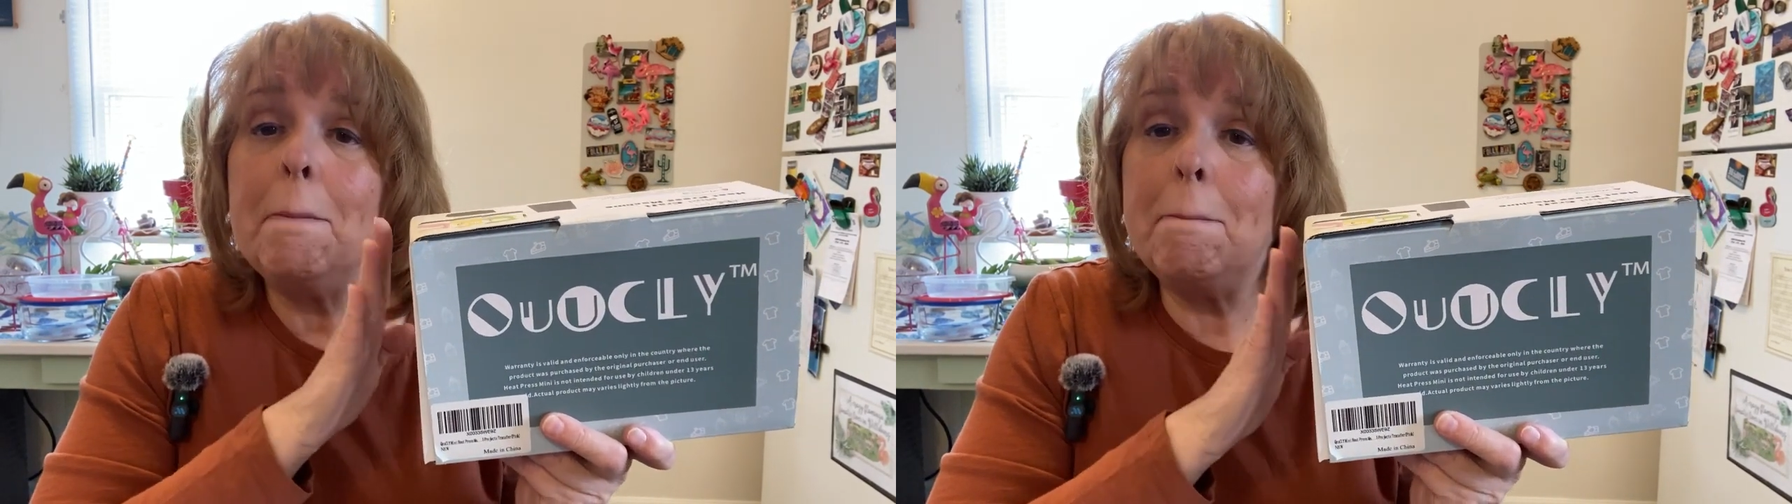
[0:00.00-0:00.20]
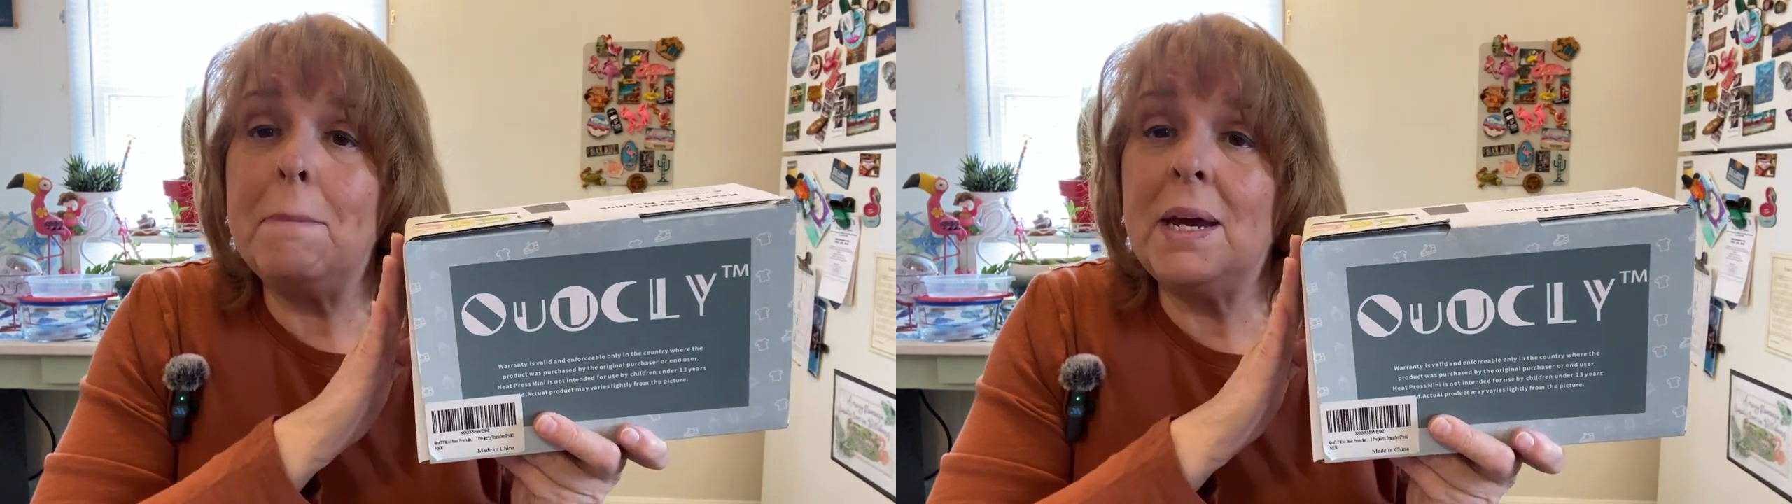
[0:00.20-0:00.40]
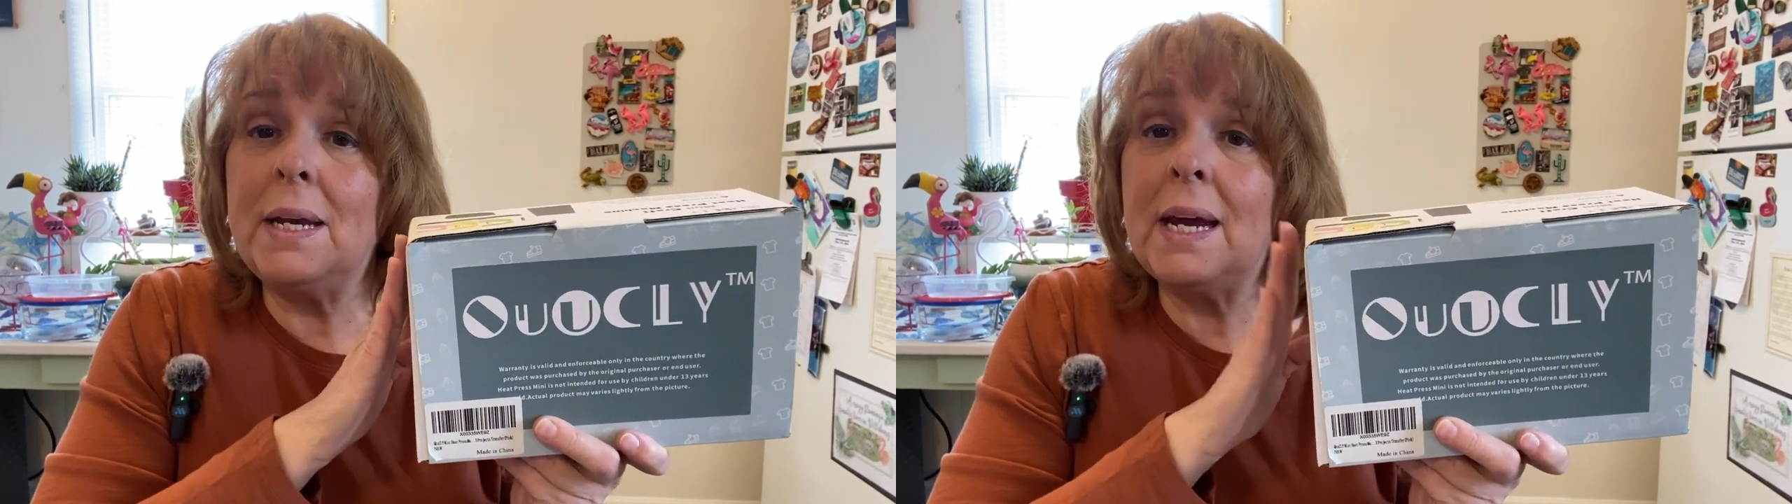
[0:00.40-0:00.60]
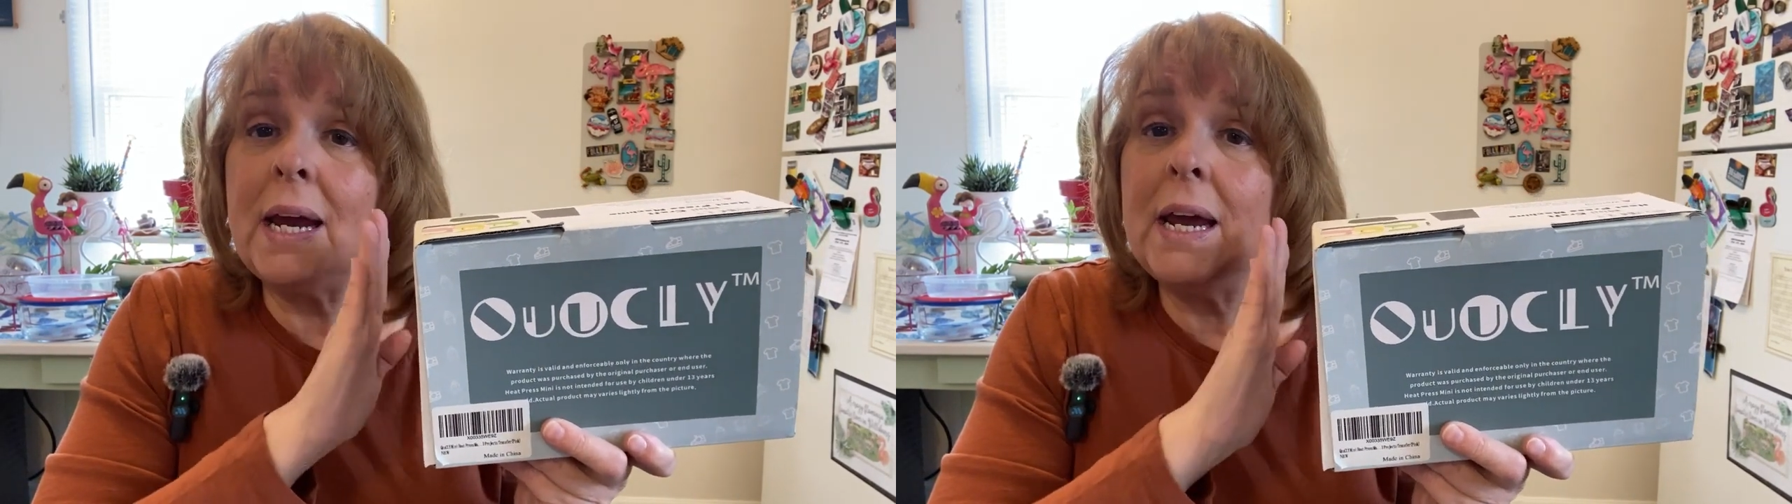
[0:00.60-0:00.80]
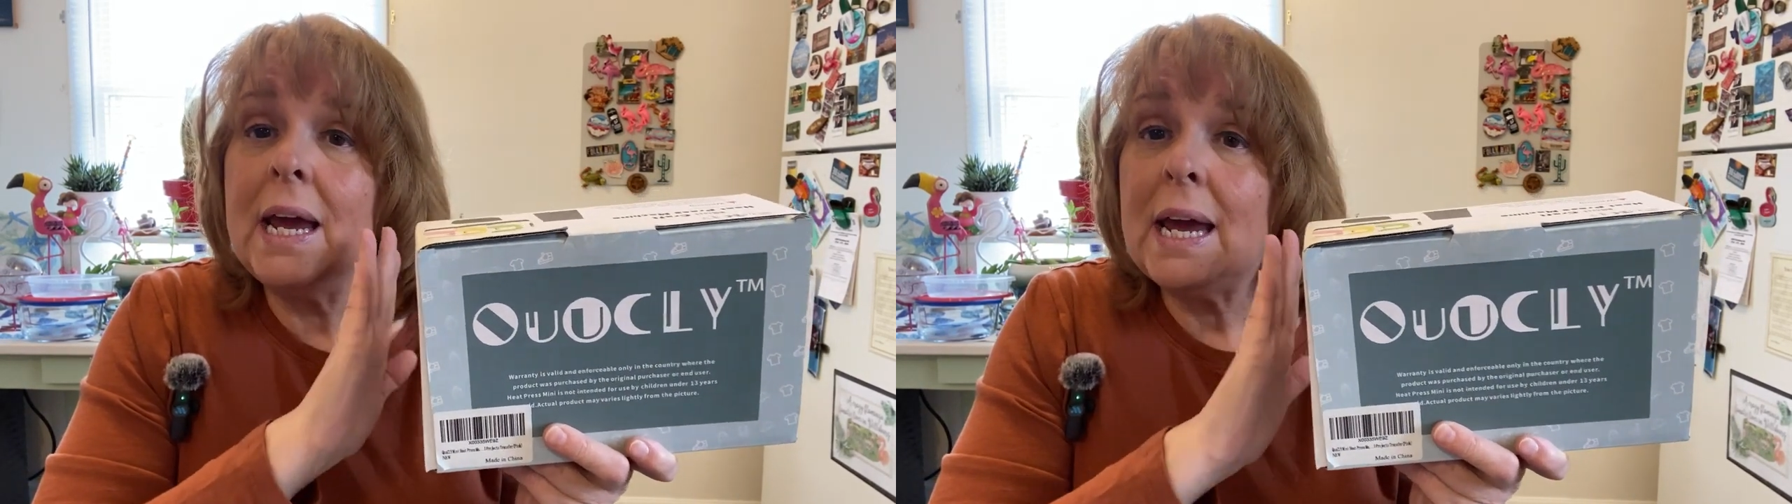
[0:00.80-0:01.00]

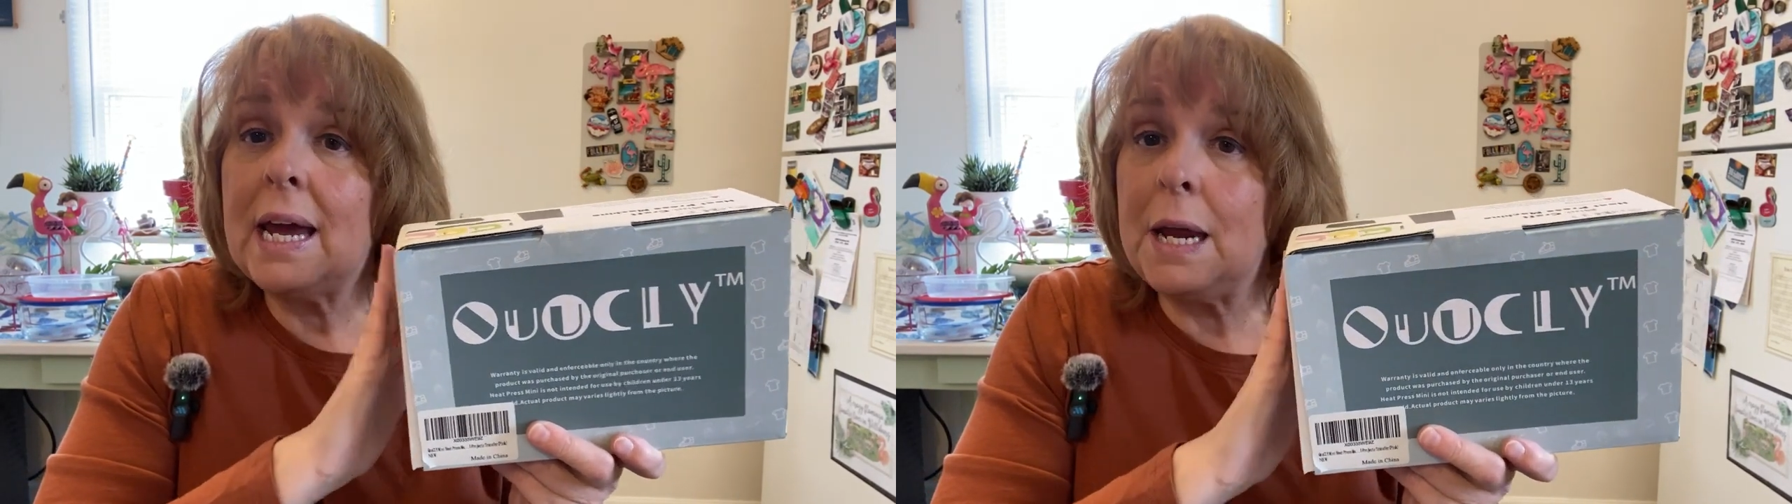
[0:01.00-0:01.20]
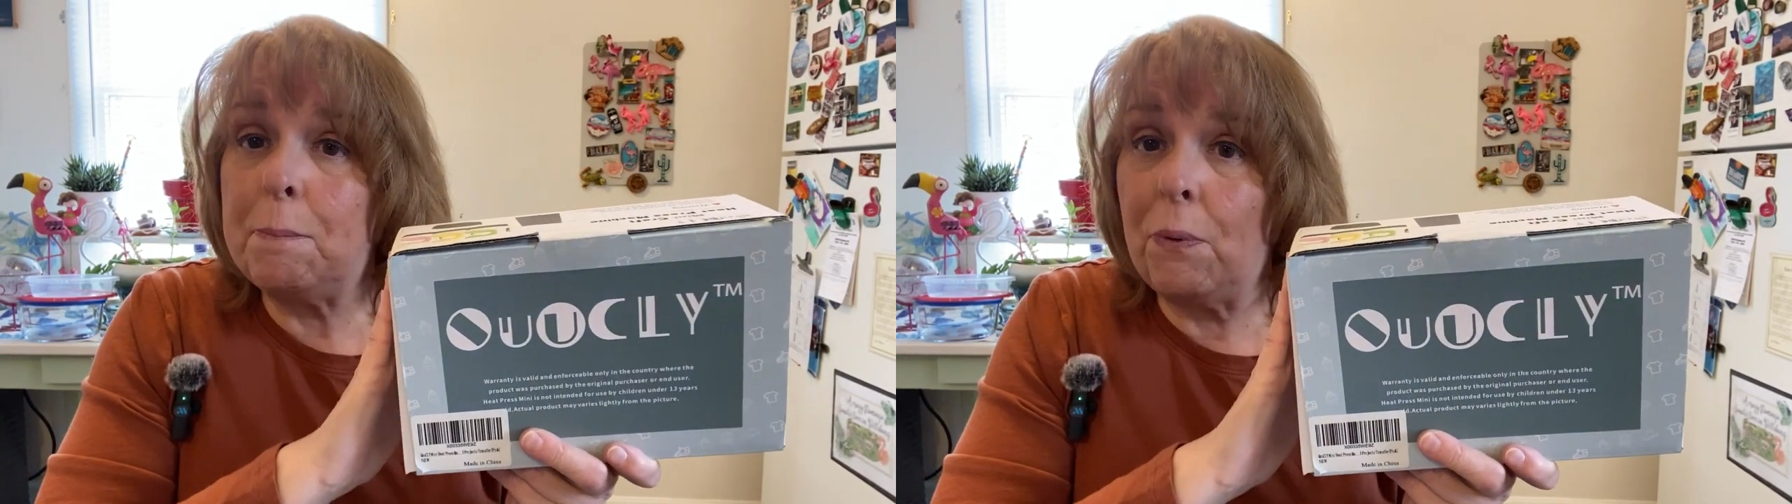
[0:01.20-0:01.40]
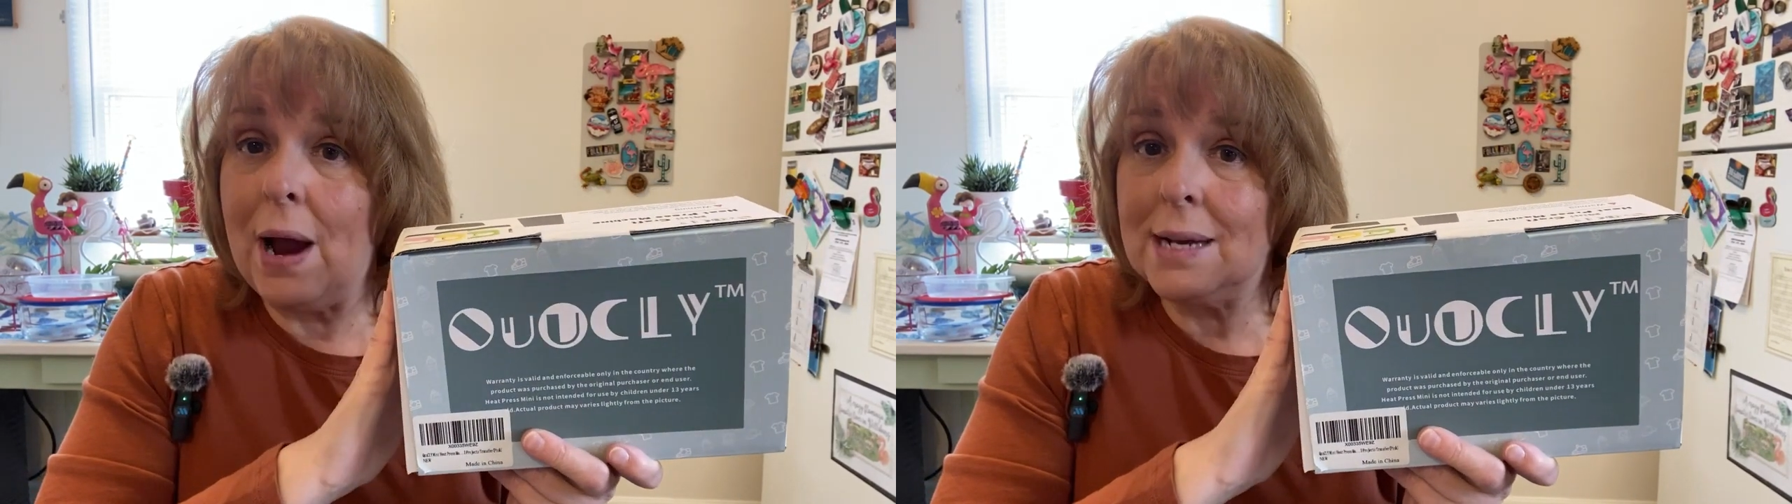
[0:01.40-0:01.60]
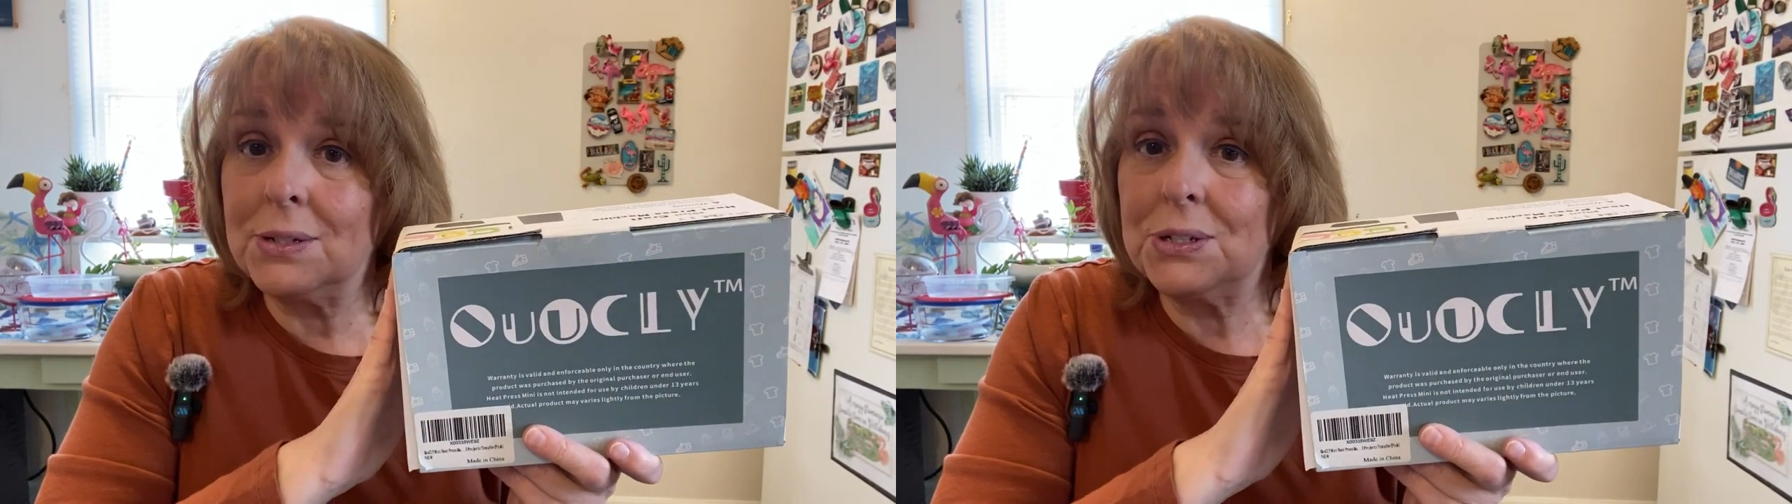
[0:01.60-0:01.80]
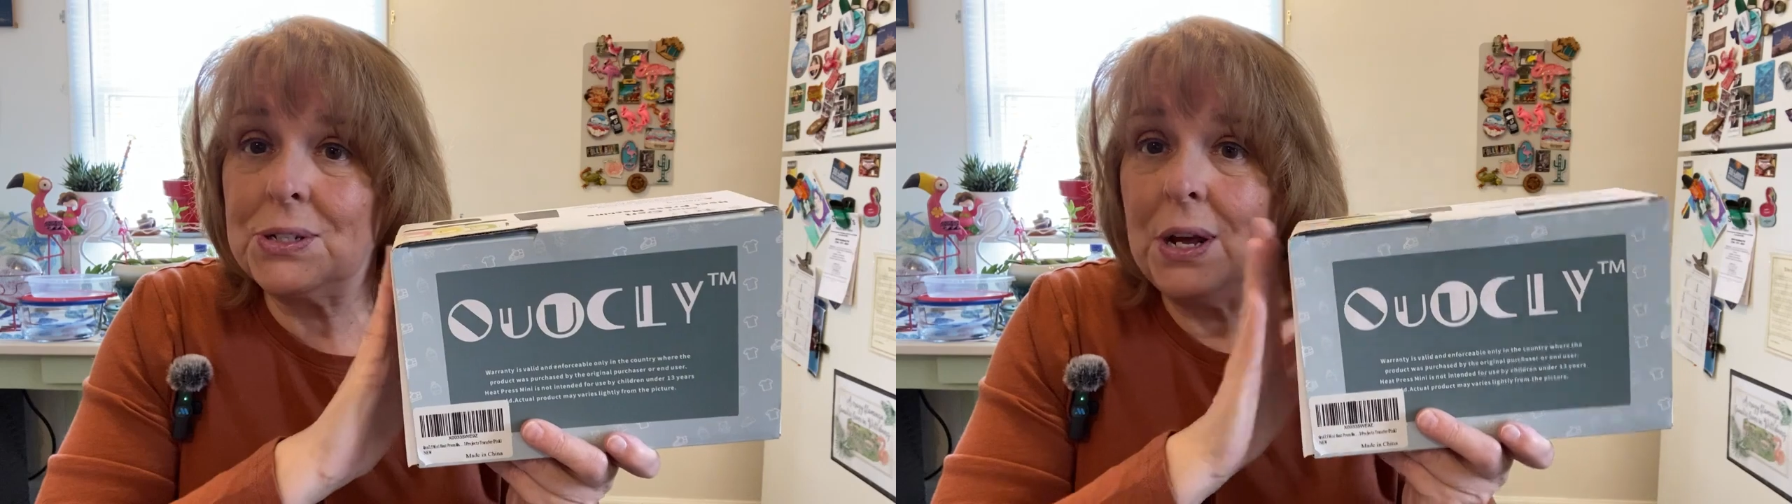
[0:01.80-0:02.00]
Mini Heat
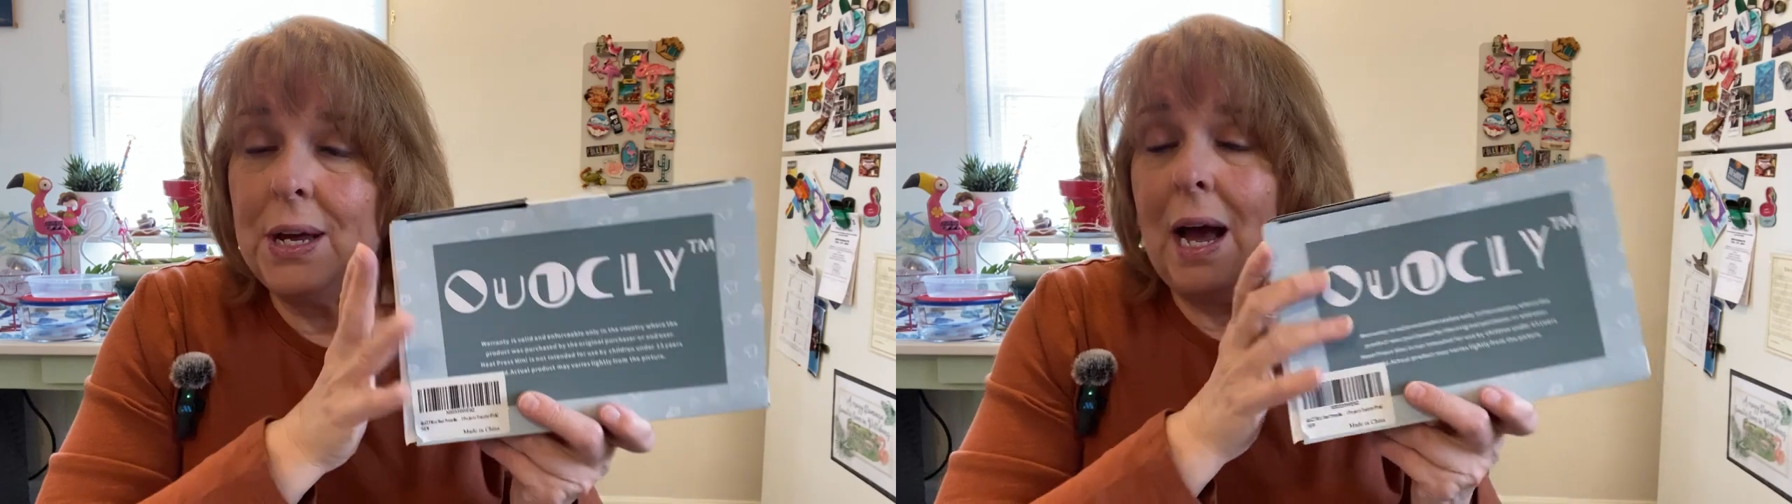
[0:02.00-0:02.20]
Press.